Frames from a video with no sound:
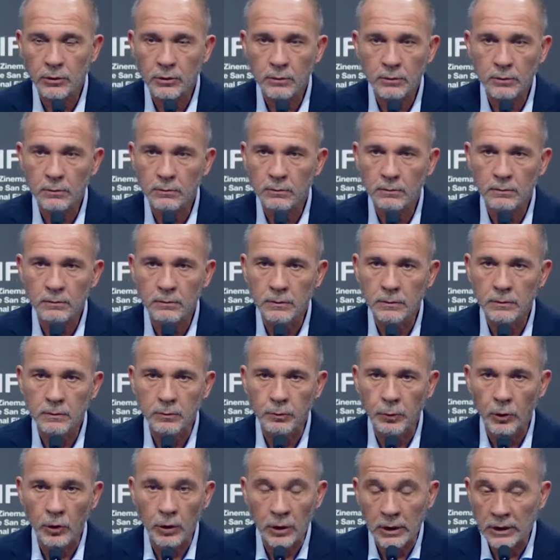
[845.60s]
they've got to
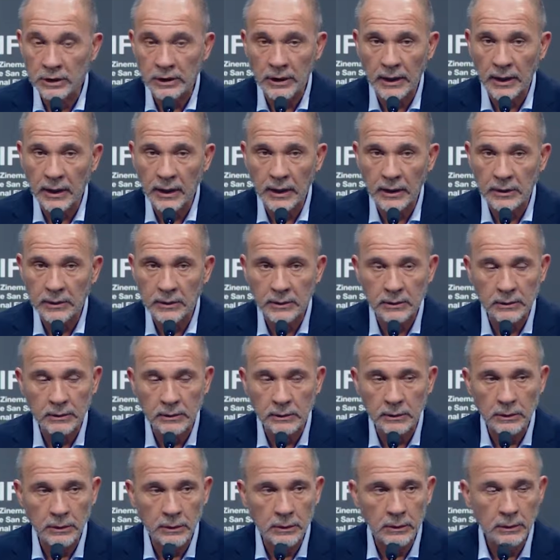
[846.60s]
be in jail.
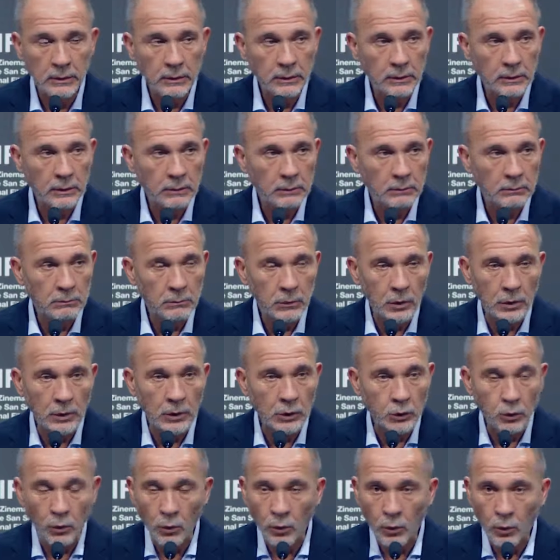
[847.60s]
They've got to be prisoners in
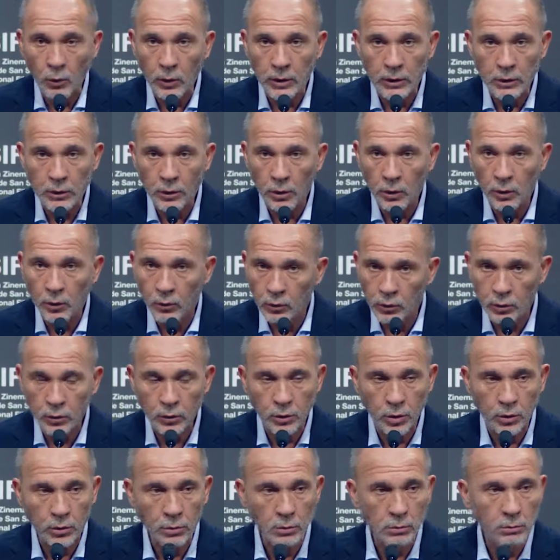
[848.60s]
jail because
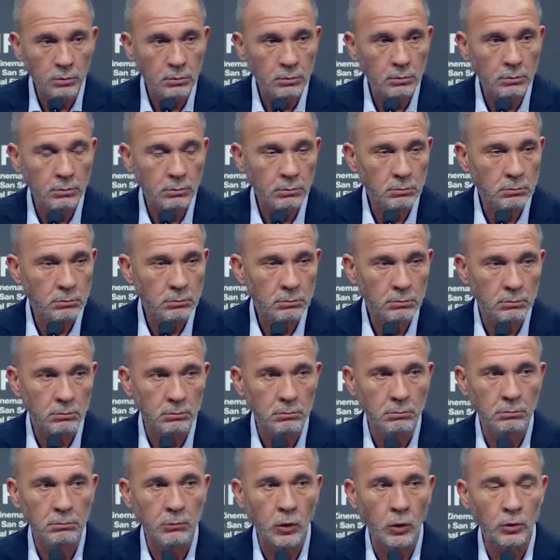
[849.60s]
it was a
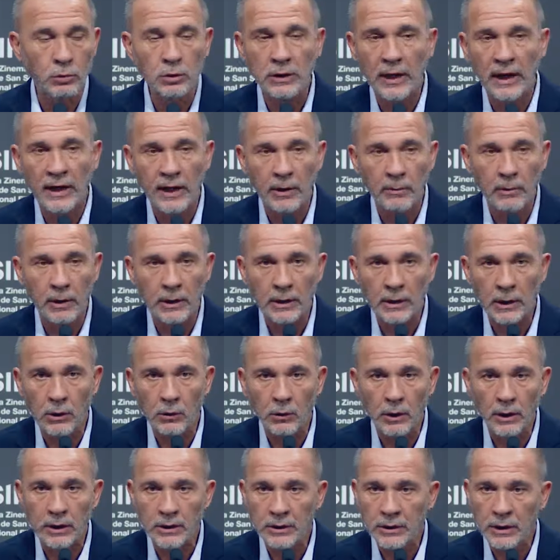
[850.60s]
fair trial,
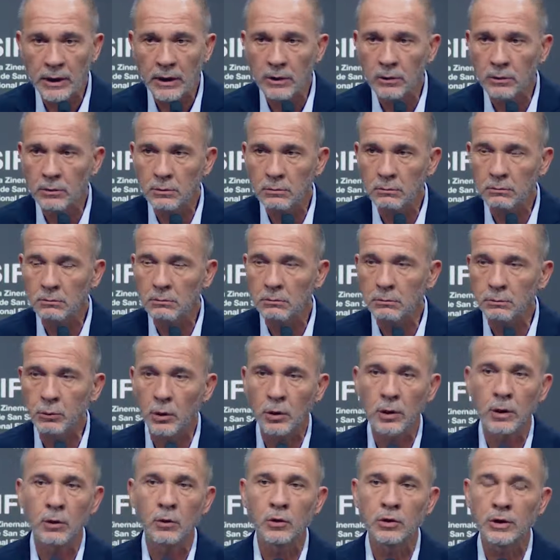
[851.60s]

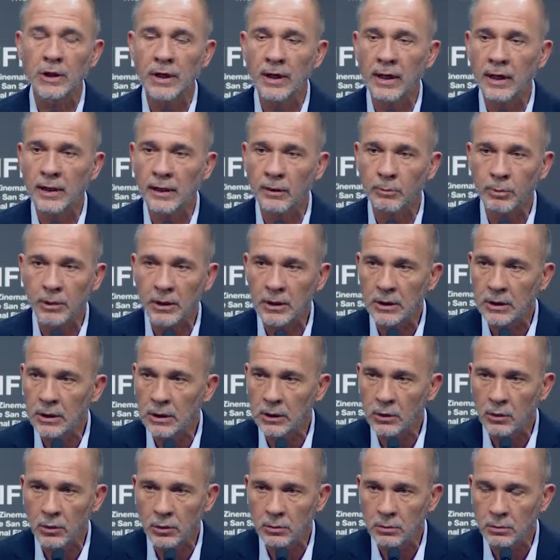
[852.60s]
contrary to what they
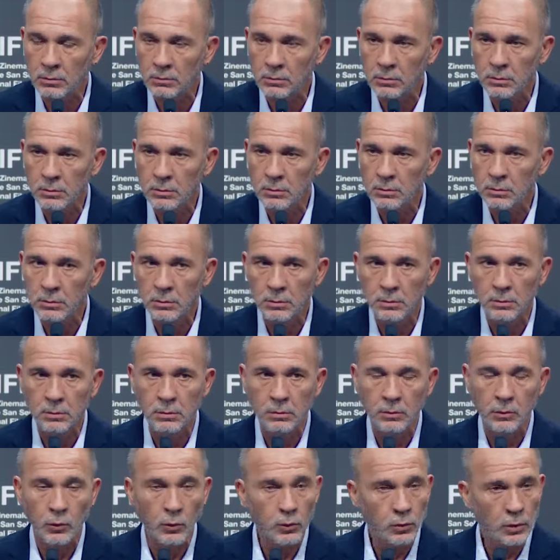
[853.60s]
did. But why
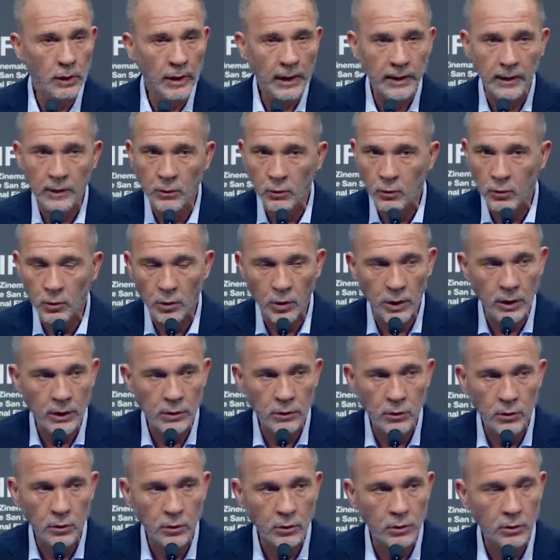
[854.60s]
didn't they beg
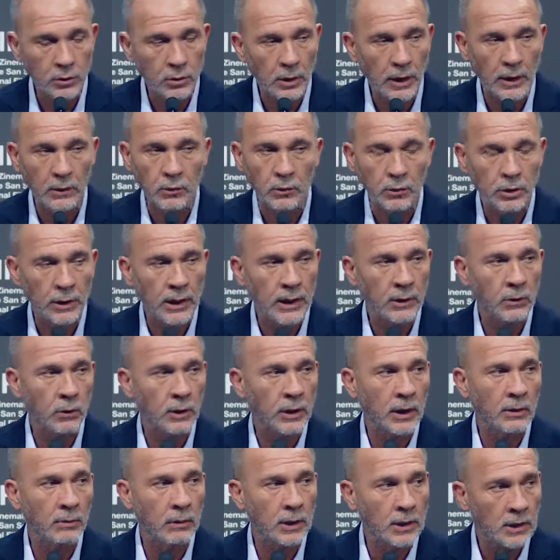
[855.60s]
forgiveness? None of them
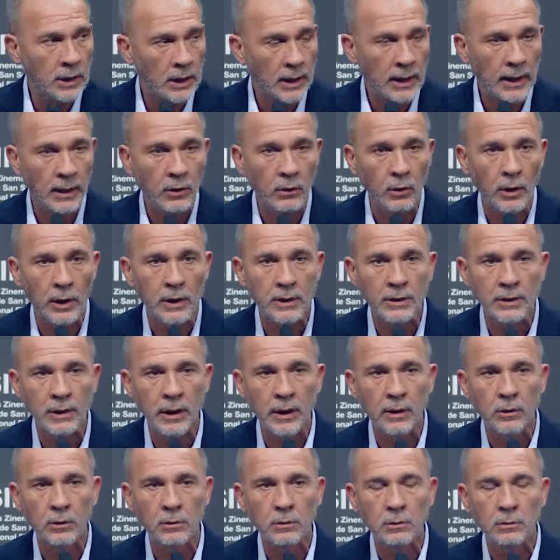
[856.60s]
have repented.
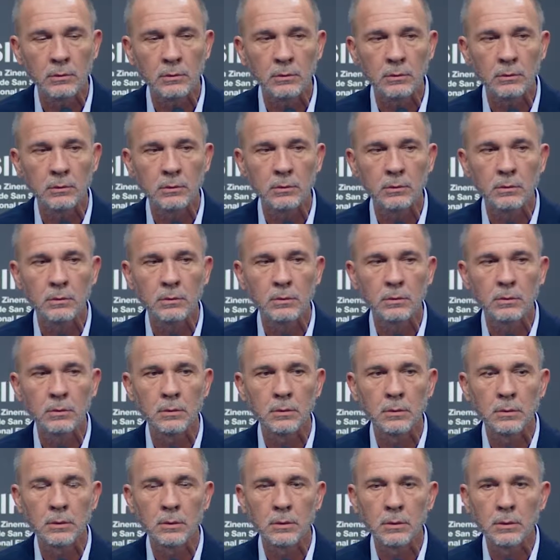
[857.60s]
No, they still re